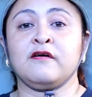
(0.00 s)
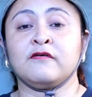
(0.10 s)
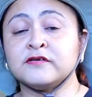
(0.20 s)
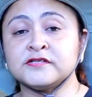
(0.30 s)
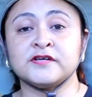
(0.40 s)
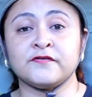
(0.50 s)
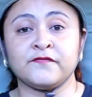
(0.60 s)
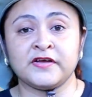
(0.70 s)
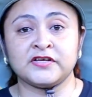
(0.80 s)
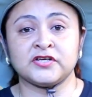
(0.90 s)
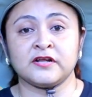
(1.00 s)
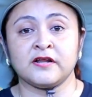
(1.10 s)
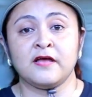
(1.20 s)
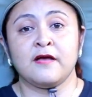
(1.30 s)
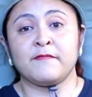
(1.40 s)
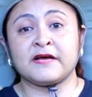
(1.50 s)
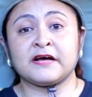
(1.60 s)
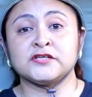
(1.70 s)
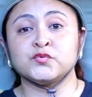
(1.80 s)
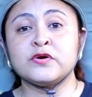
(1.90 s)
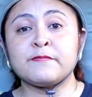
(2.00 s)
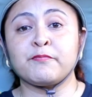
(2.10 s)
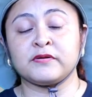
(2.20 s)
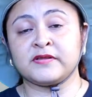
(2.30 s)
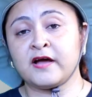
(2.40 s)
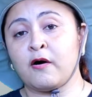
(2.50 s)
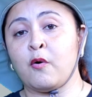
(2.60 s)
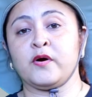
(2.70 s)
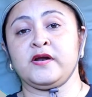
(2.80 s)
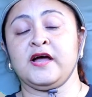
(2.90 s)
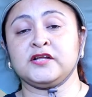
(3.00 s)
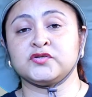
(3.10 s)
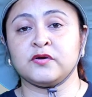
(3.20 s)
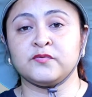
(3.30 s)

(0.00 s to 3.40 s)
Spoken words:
Conservation, because we protect our natural